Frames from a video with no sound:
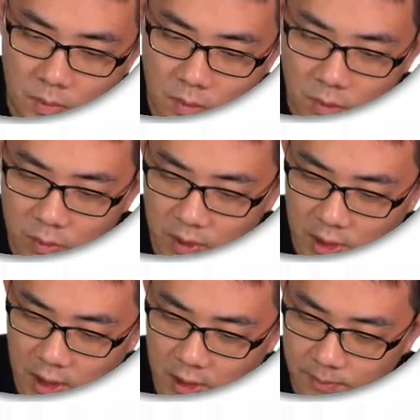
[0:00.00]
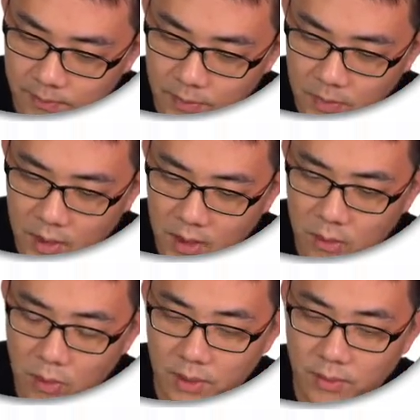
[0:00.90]
will become
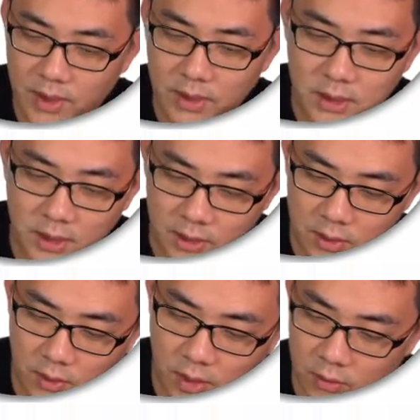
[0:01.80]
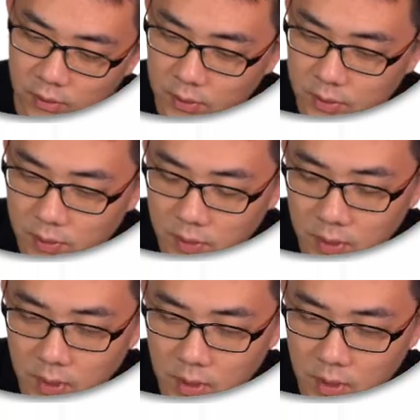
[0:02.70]
1 minus theta squared over 2. So
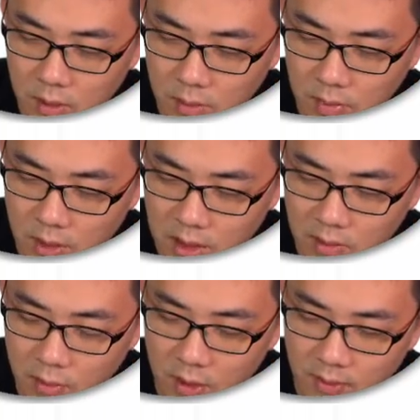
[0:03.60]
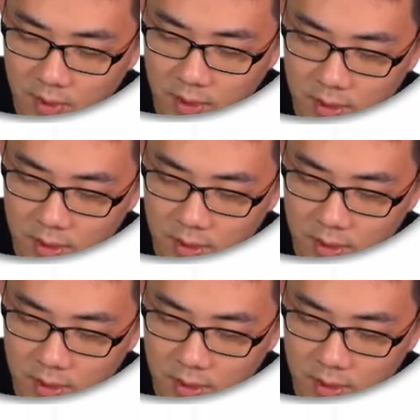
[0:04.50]
become 1 minus